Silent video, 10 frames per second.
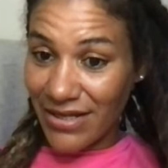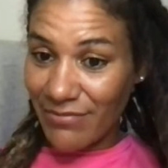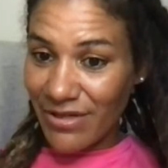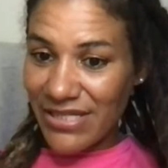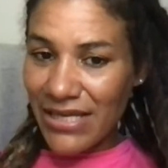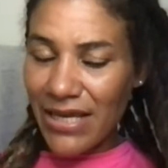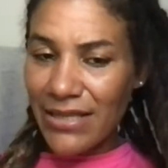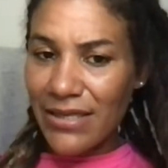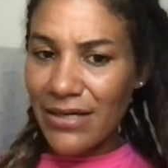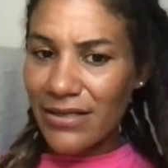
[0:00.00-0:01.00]
Because I, I
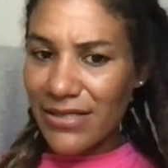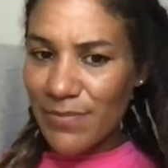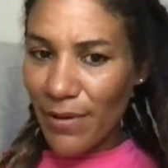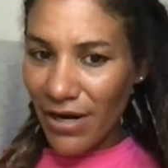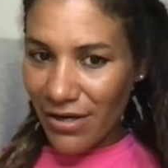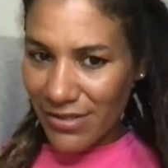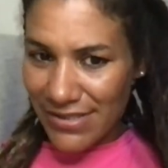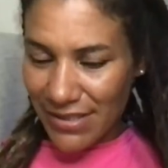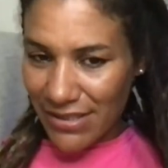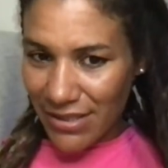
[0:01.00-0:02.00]
think these parks
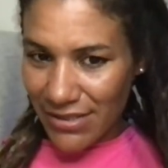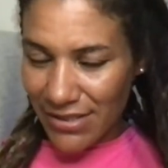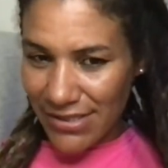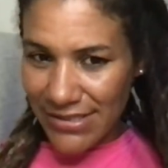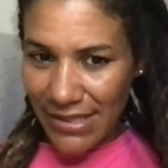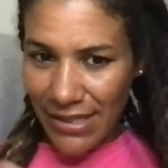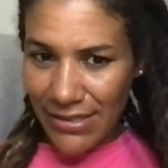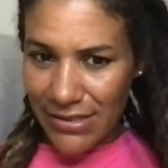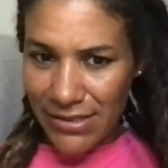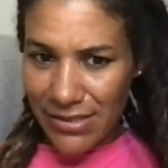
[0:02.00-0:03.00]
they, they they sell
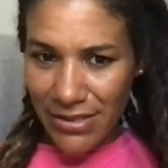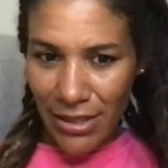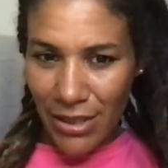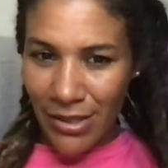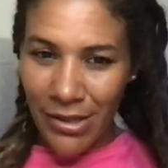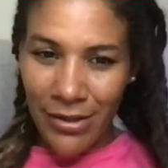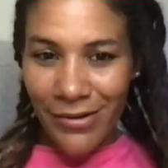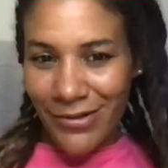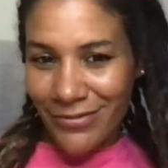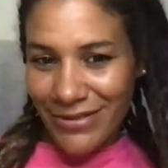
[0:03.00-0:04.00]
these
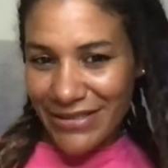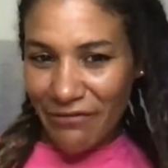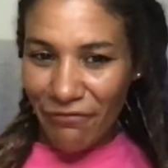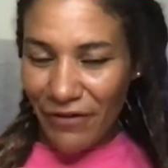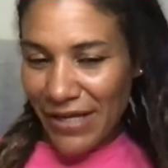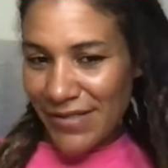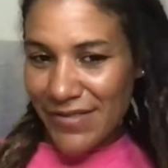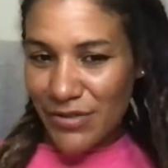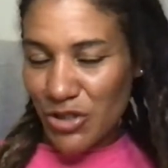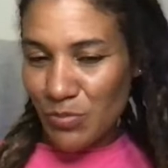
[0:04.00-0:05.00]
defense
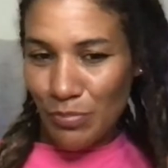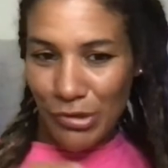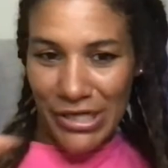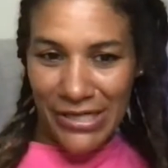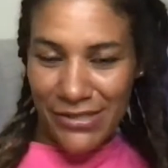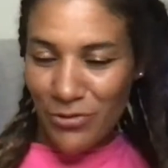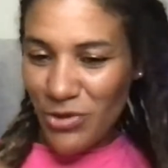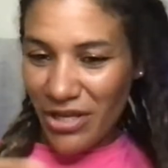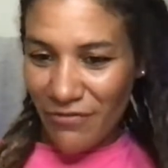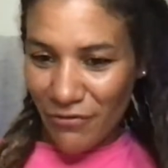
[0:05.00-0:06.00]
sprays or
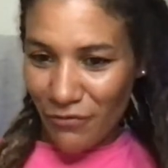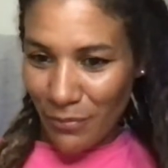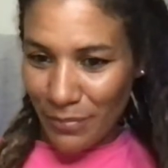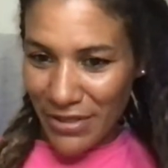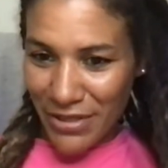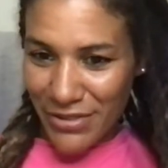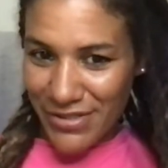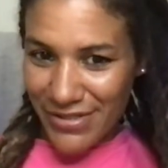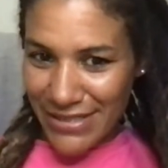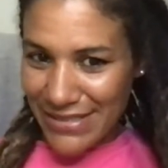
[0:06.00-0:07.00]
whatever for beers
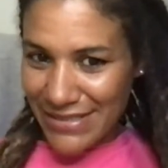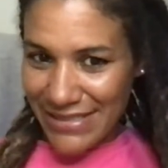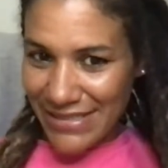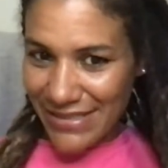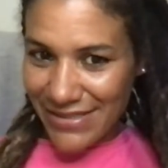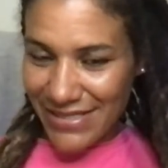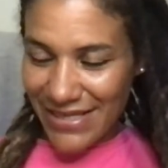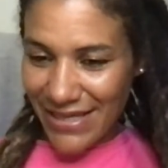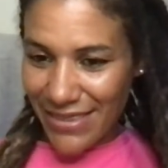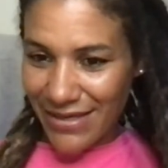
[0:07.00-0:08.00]
and these things.
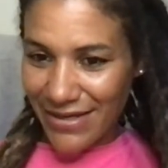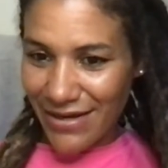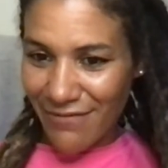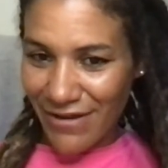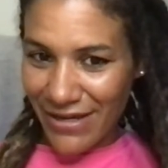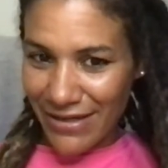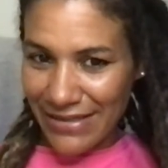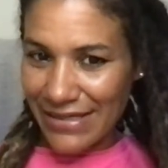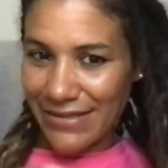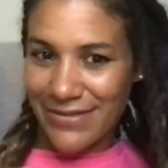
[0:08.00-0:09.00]
I think they have like a
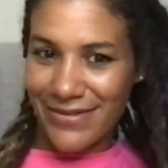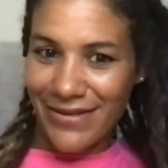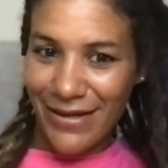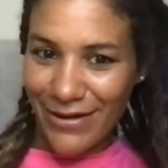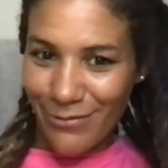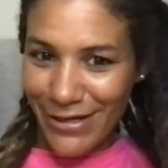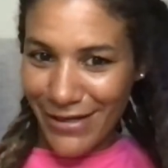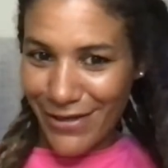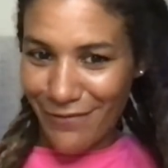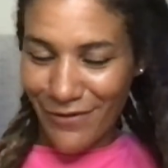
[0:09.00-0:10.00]
kit where they
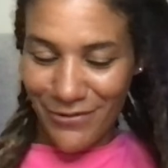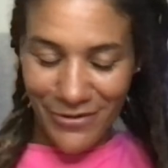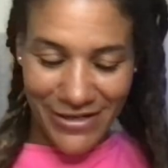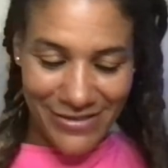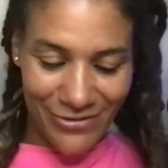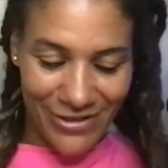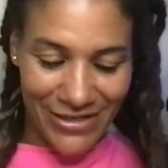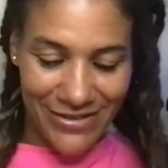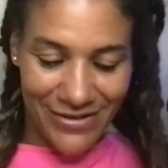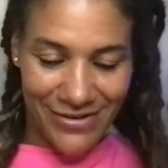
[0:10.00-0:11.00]
give you. I saw that
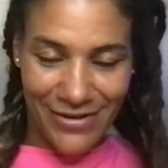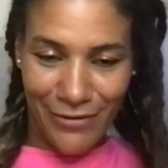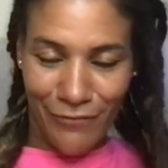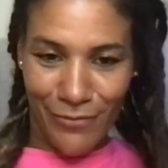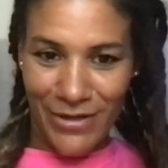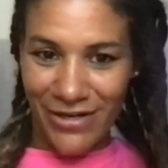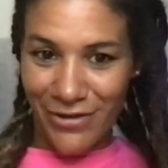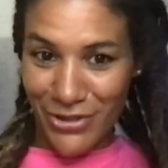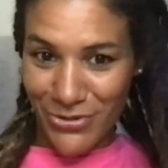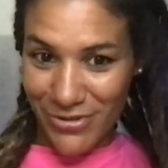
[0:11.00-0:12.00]
the other day from another
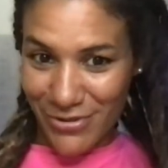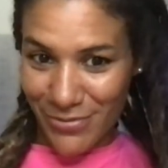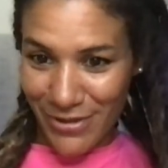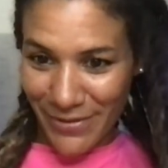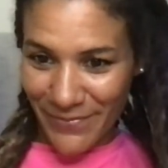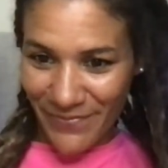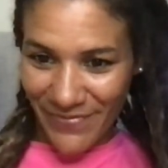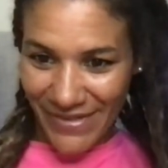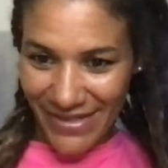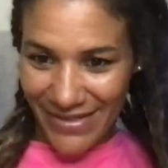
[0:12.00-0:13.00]
YouTuber.
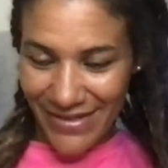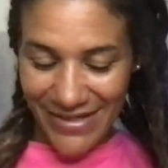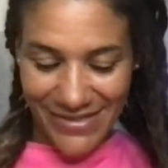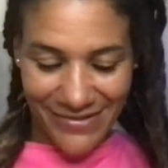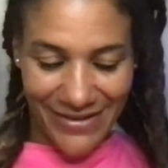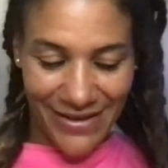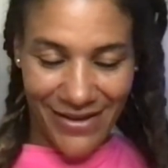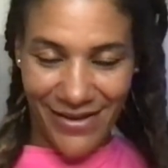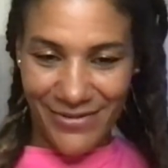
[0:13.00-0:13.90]
So yeah.